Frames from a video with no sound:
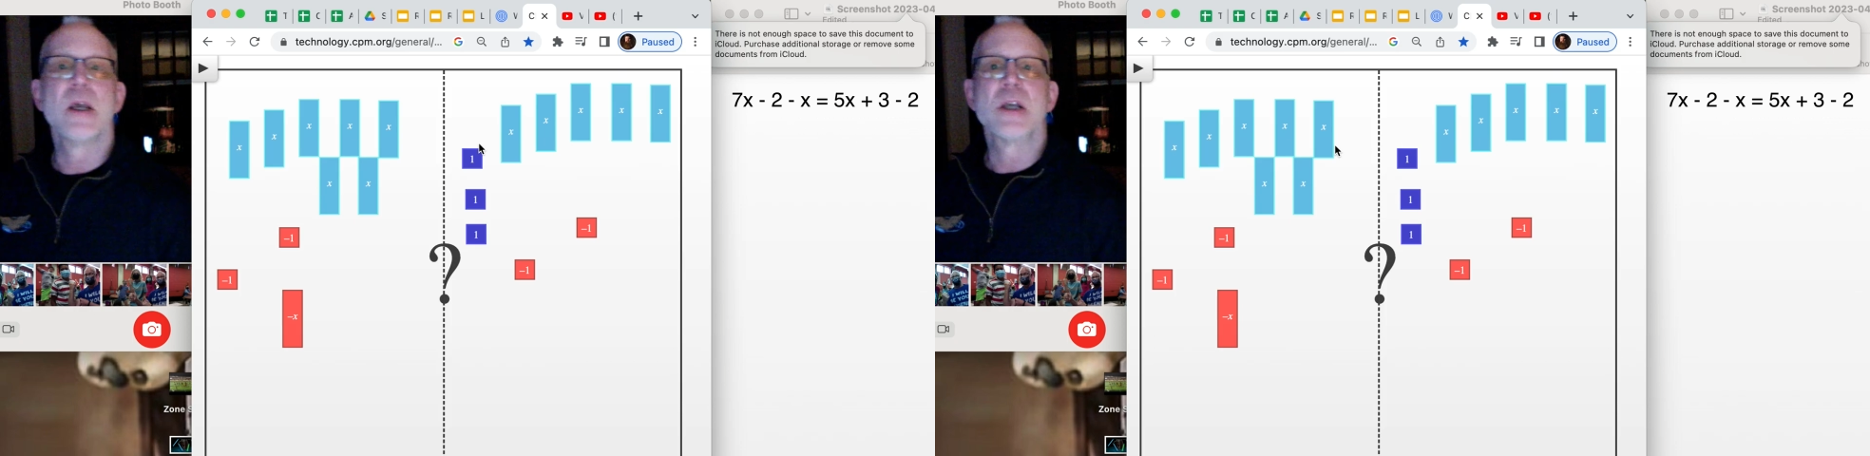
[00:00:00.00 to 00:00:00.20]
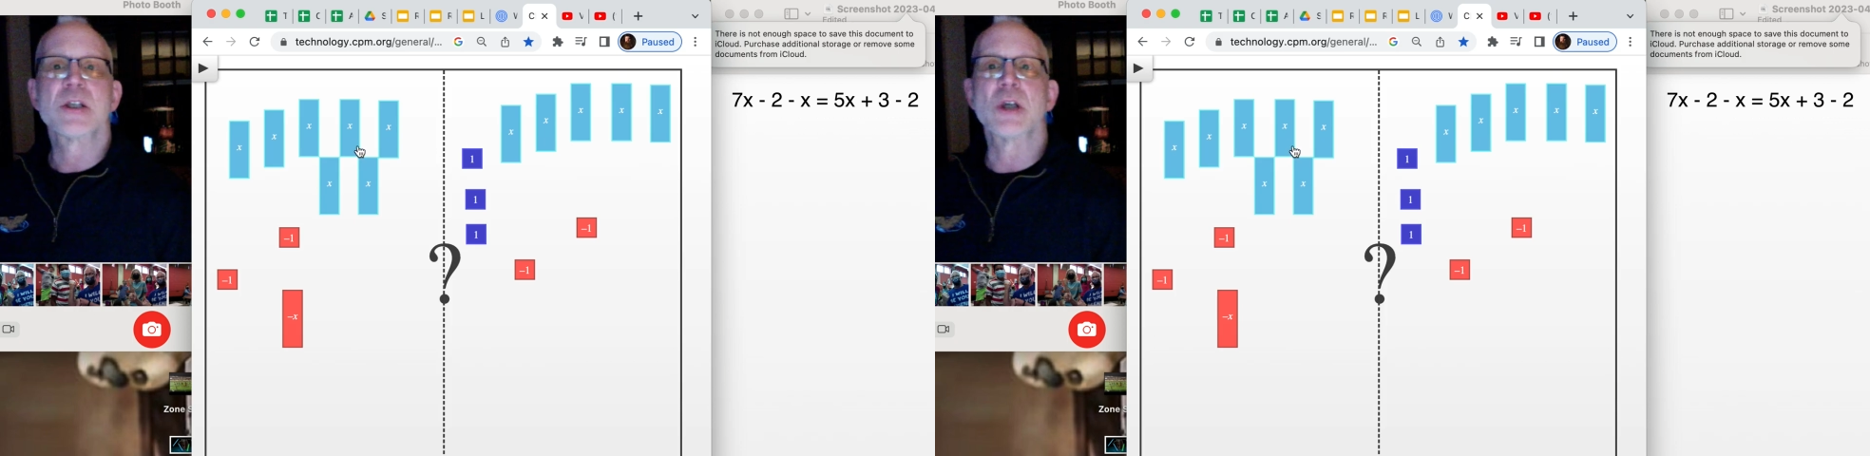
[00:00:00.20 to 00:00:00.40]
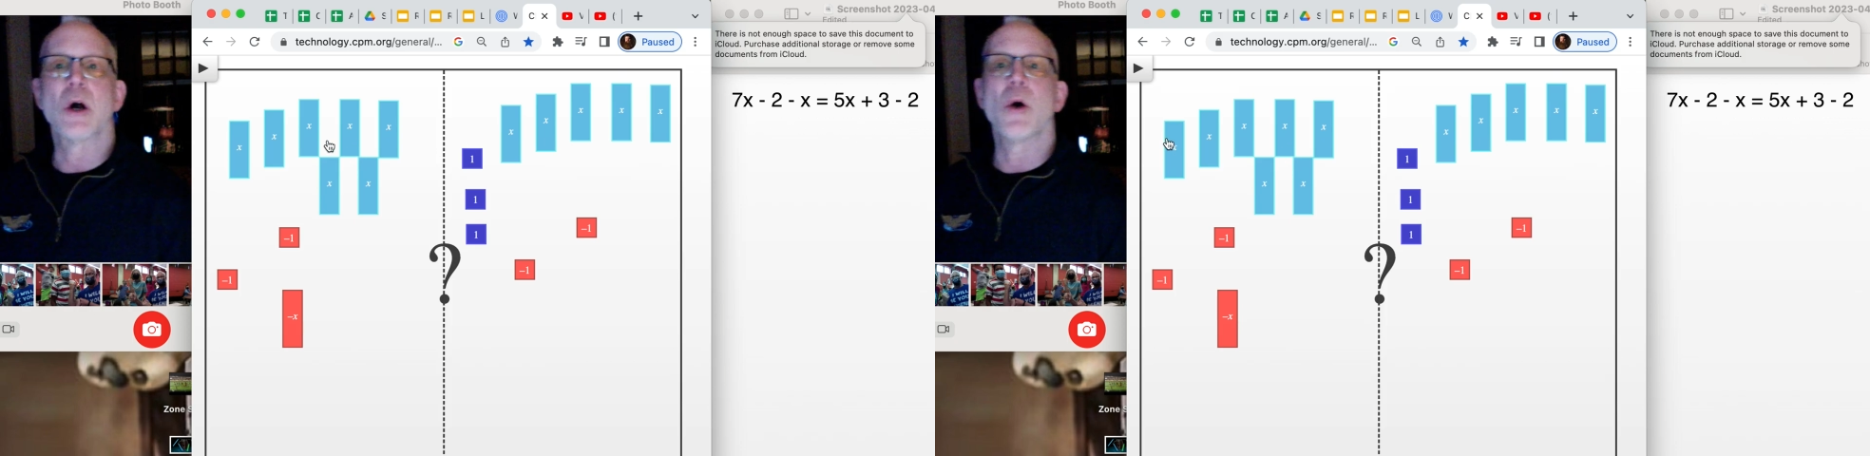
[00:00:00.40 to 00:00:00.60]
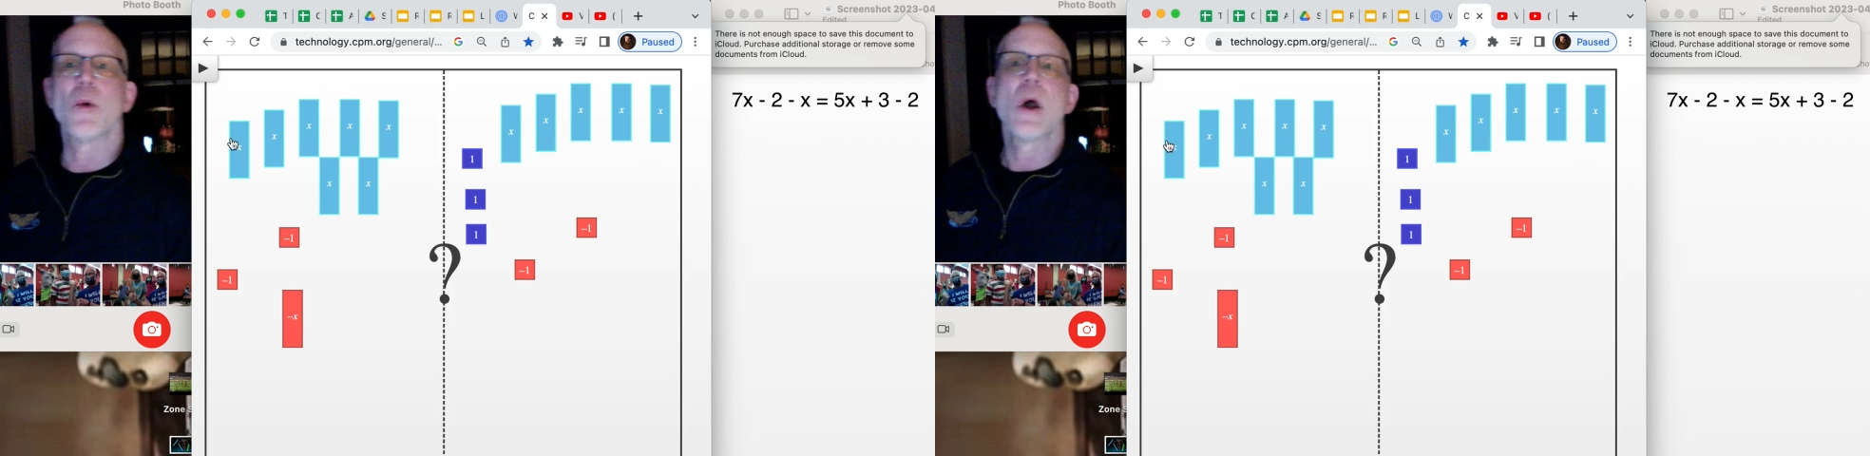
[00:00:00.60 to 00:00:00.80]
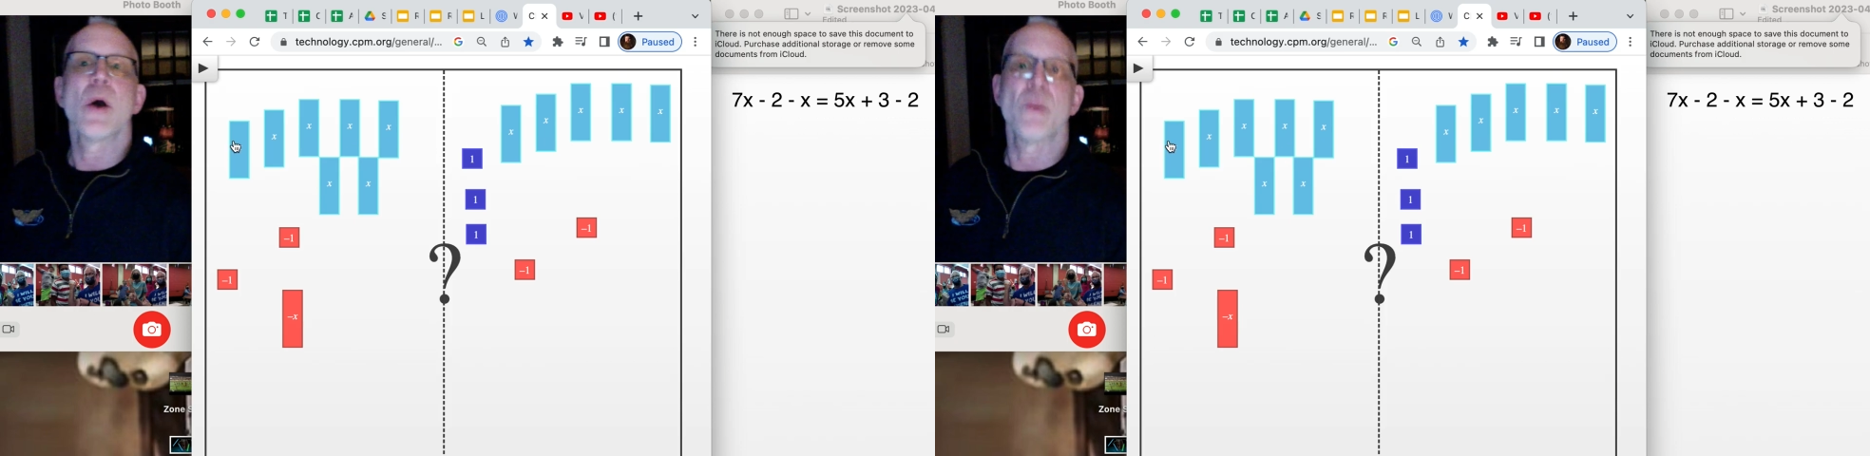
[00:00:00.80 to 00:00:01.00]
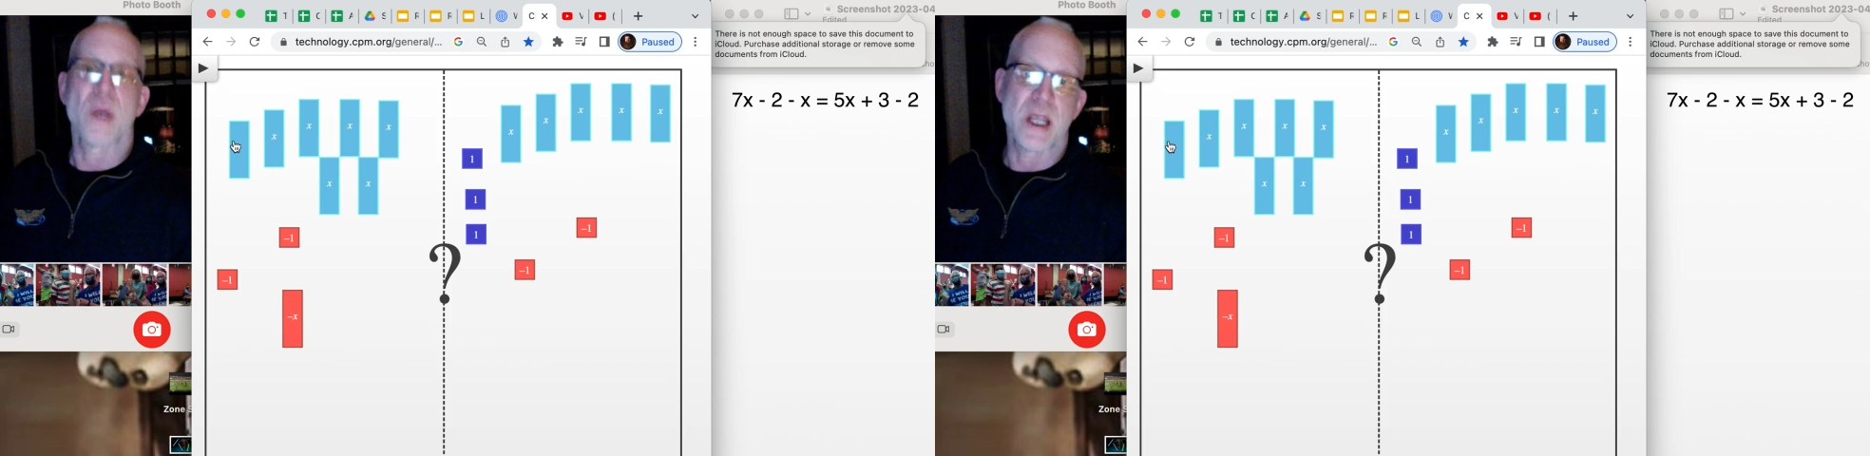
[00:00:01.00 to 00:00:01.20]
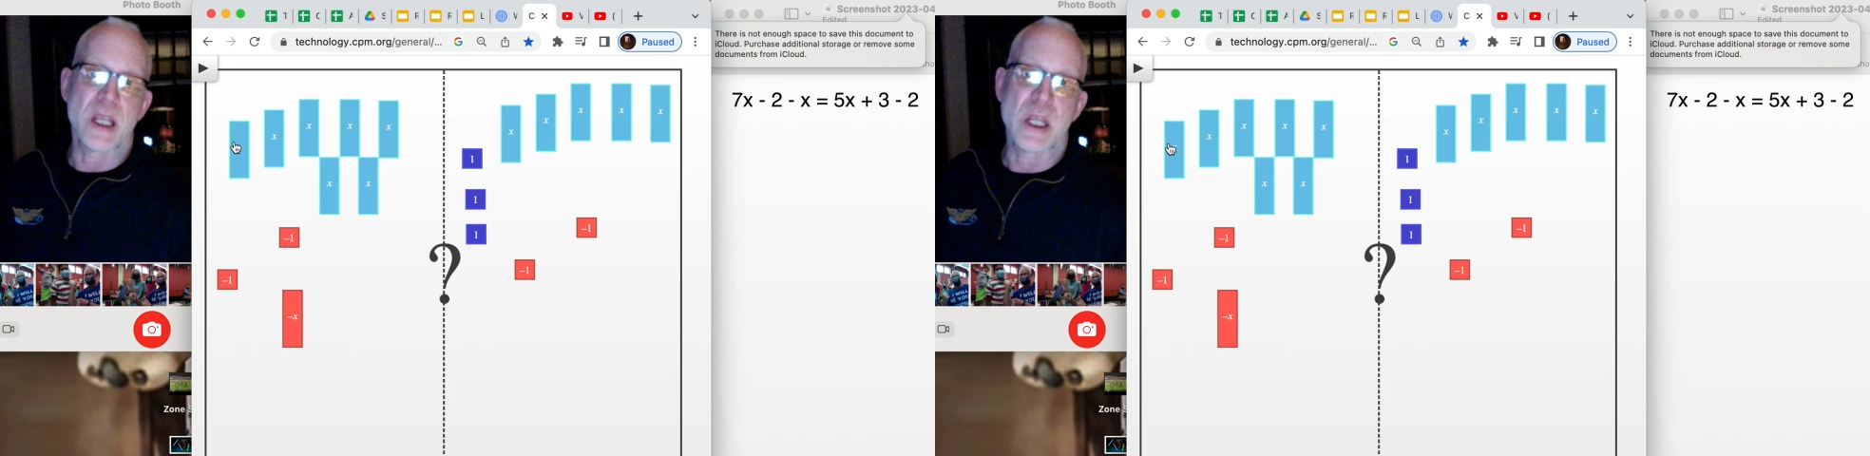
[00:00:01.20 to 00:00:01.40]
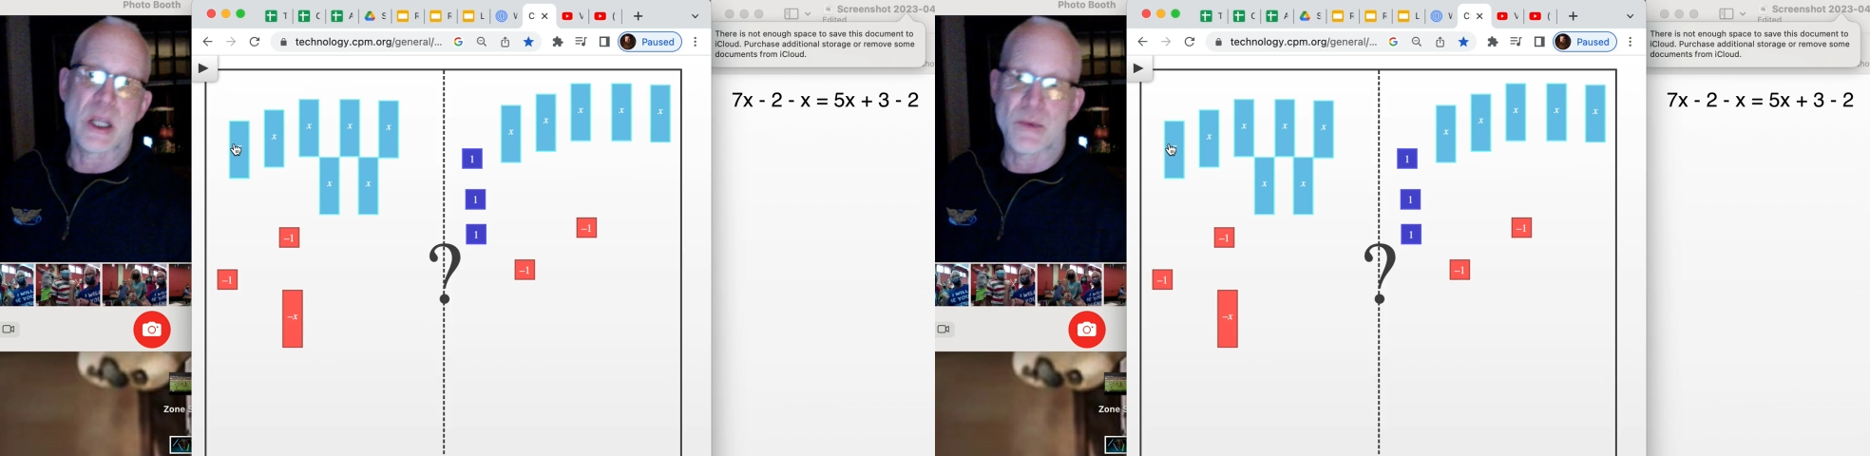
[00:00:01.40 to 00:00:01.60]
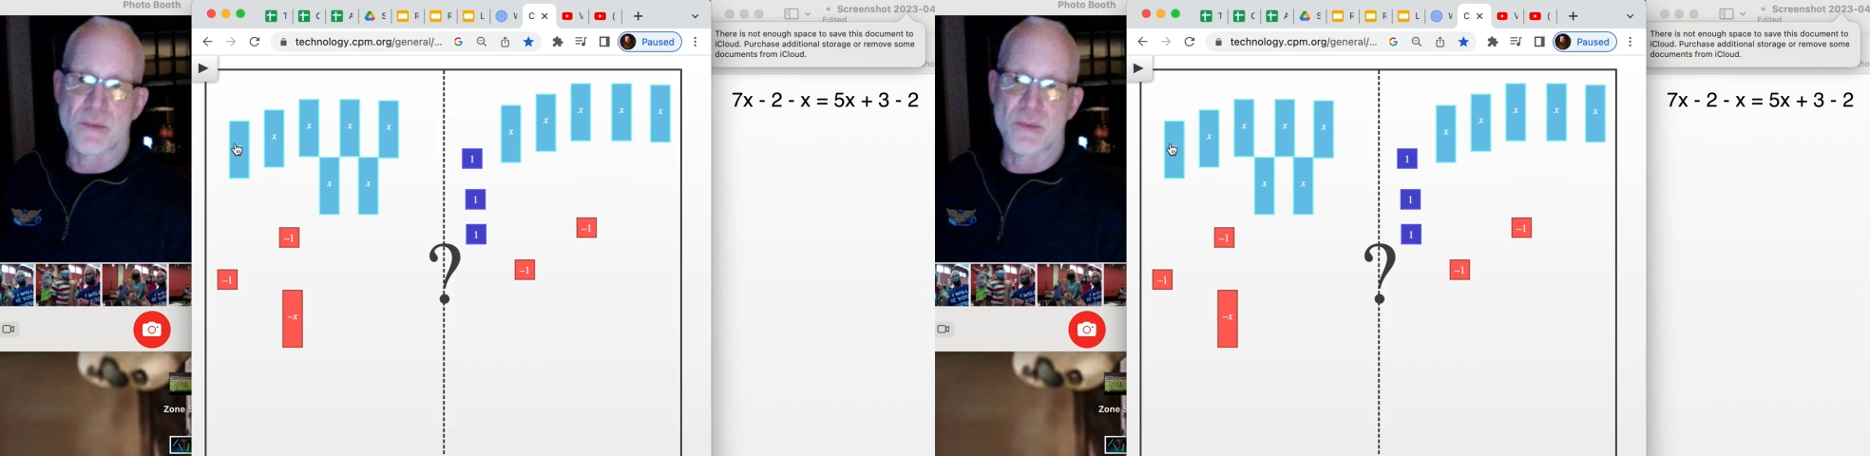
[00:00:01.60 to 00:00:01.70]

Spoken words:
So we